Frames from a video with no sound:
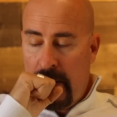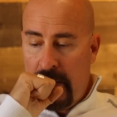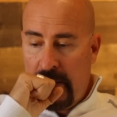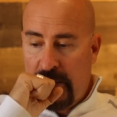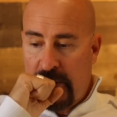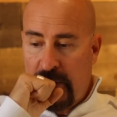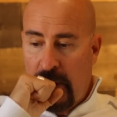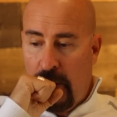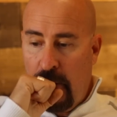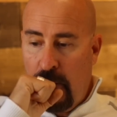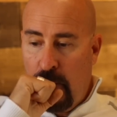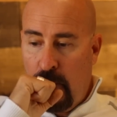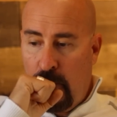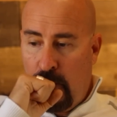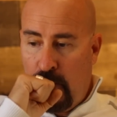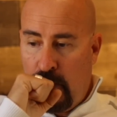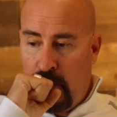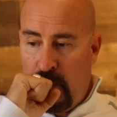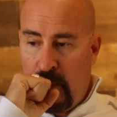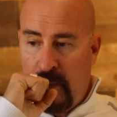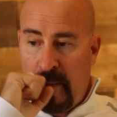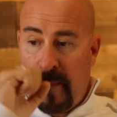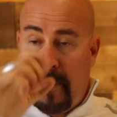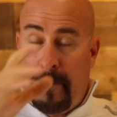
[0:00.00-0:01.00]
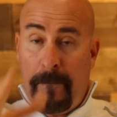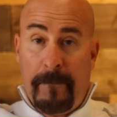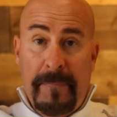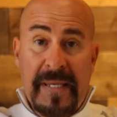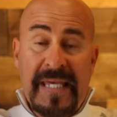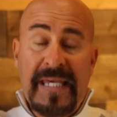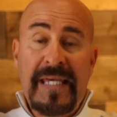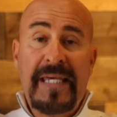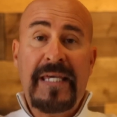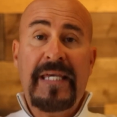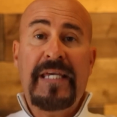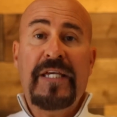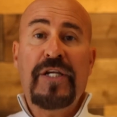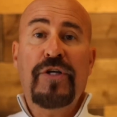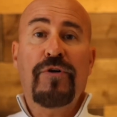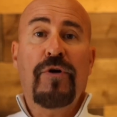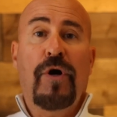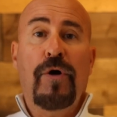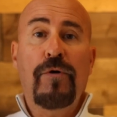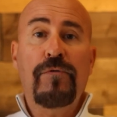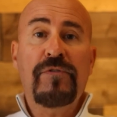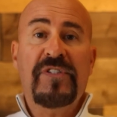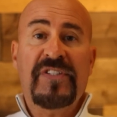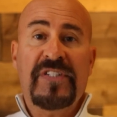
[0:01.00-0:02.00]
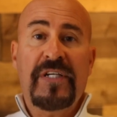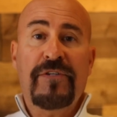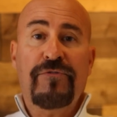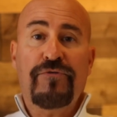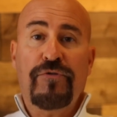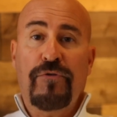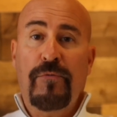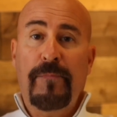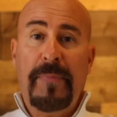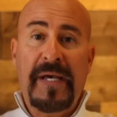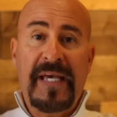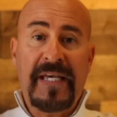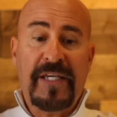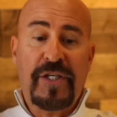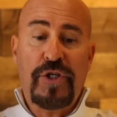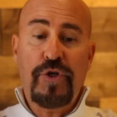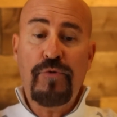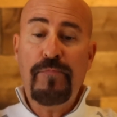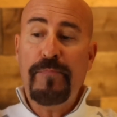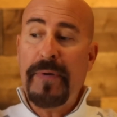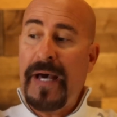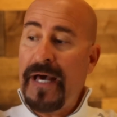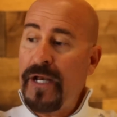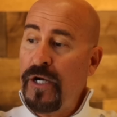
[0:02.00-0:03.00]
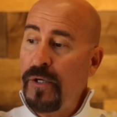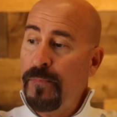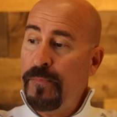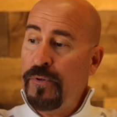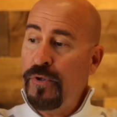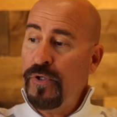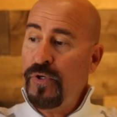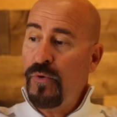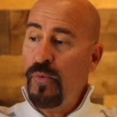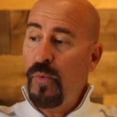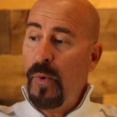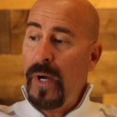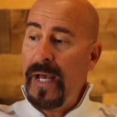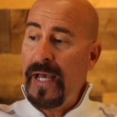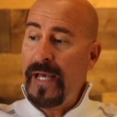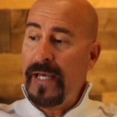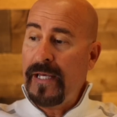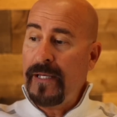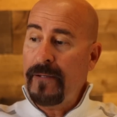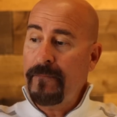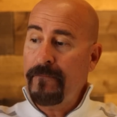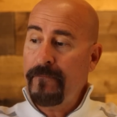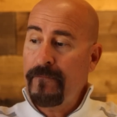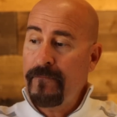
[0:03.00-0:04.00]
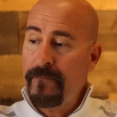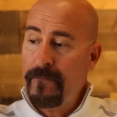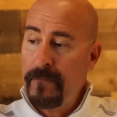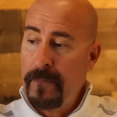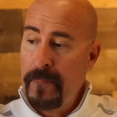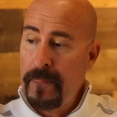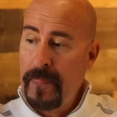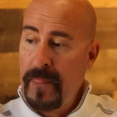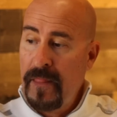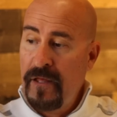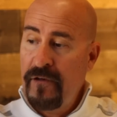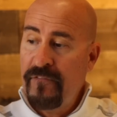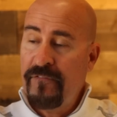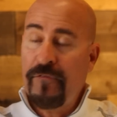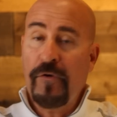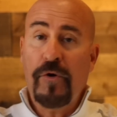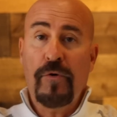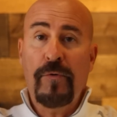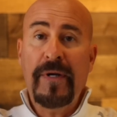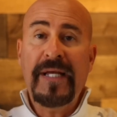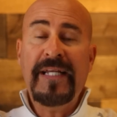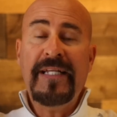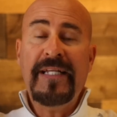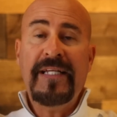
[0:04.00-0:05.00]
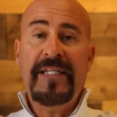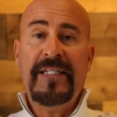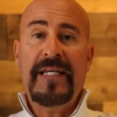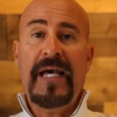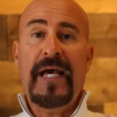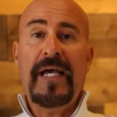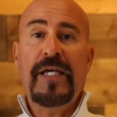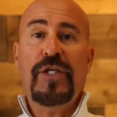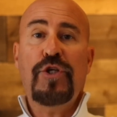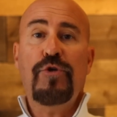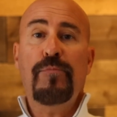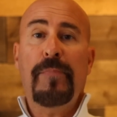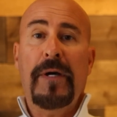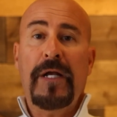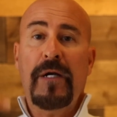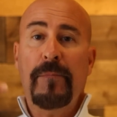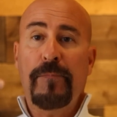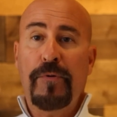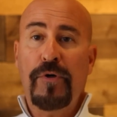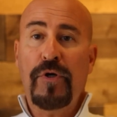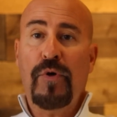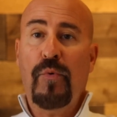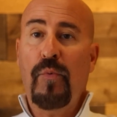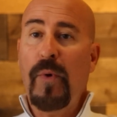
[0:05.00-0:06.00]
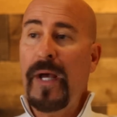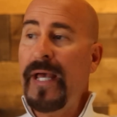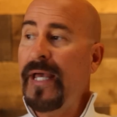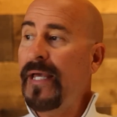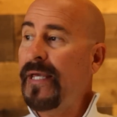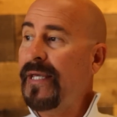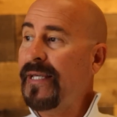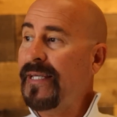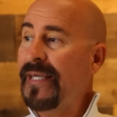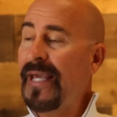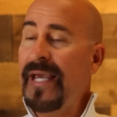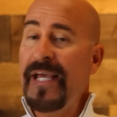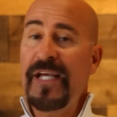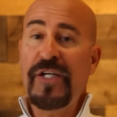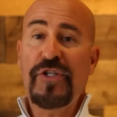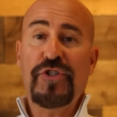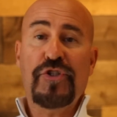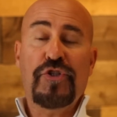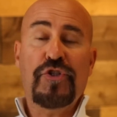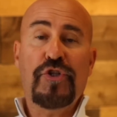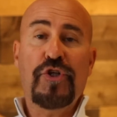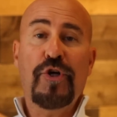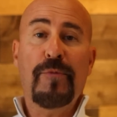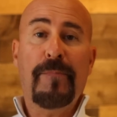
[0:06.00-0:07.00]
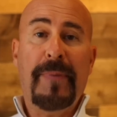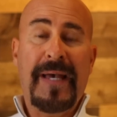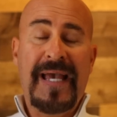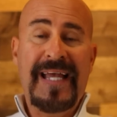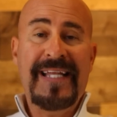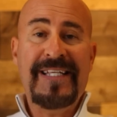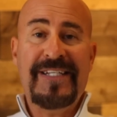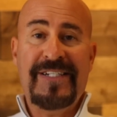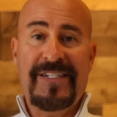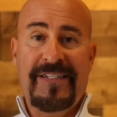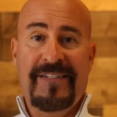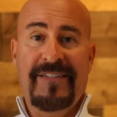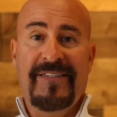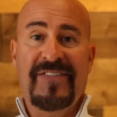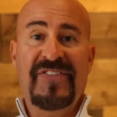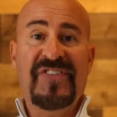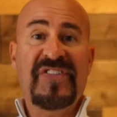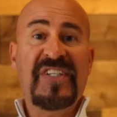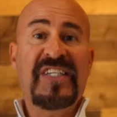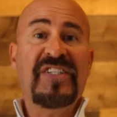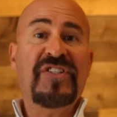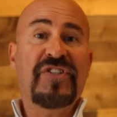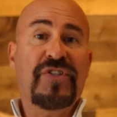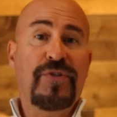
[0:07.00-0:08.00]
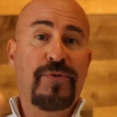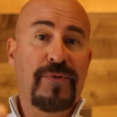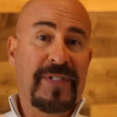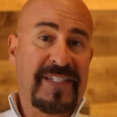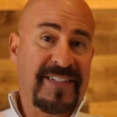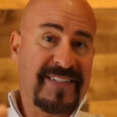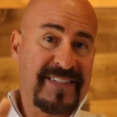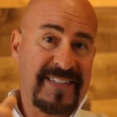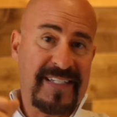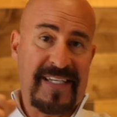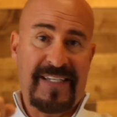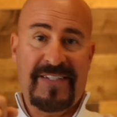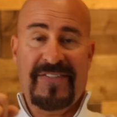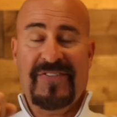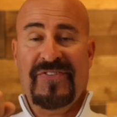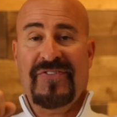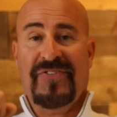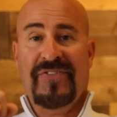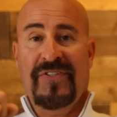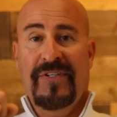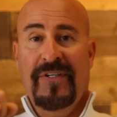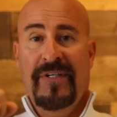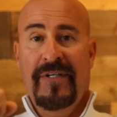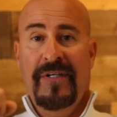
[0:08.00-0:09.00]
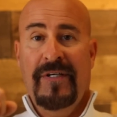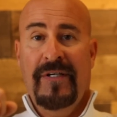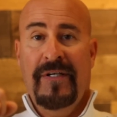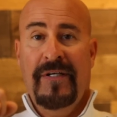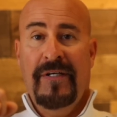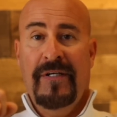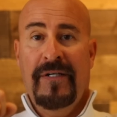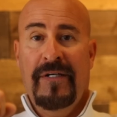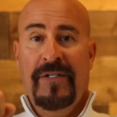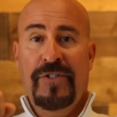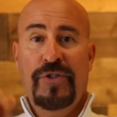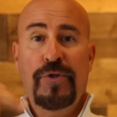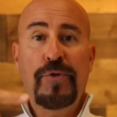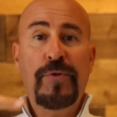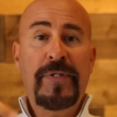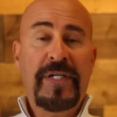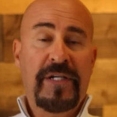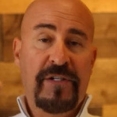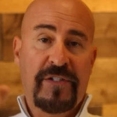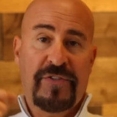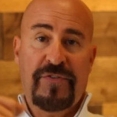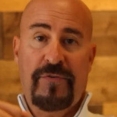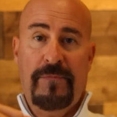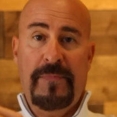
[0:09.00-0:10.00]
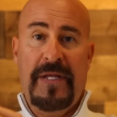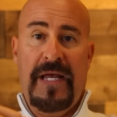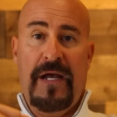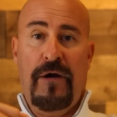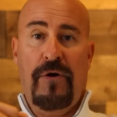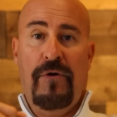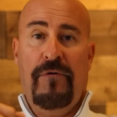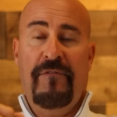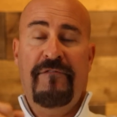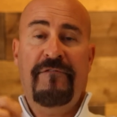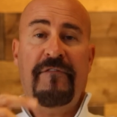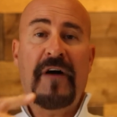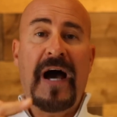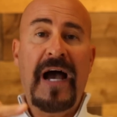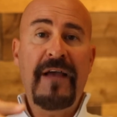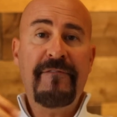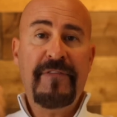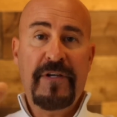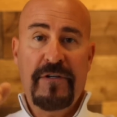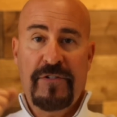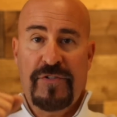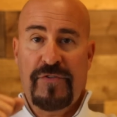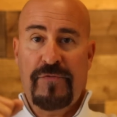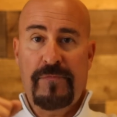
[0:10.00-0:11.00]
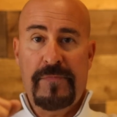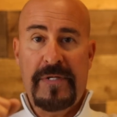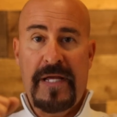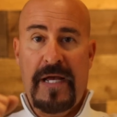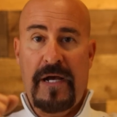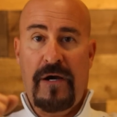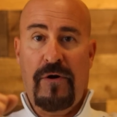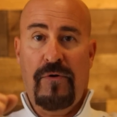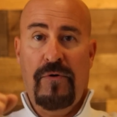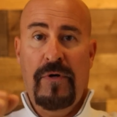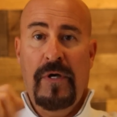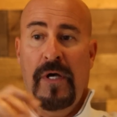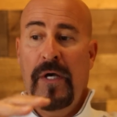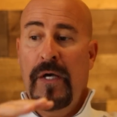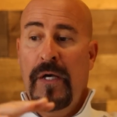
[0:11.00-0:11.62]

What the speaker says: So Be your own central bank. You better put away for a rainy day. You better put away in case your pension ceases to exist 2 years from now, 5 years from now.